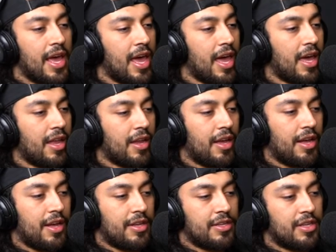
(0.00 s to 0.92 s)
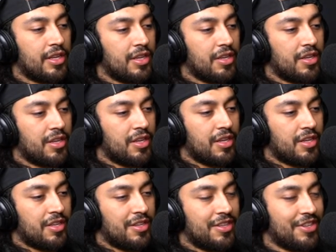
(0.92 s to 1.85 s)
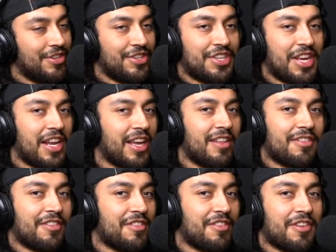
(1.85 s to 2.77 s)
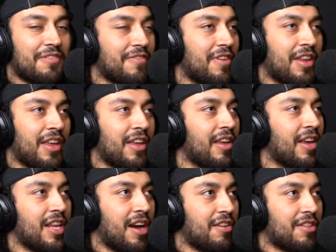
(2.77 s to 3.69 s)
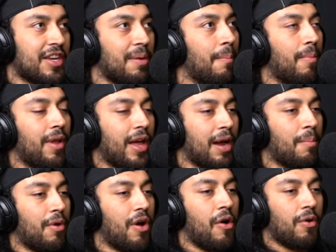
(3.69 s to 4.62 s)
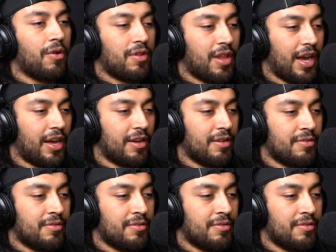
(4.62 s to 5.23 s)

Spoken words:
And dude, Shane Gillis is so funny. He talks like a bro, like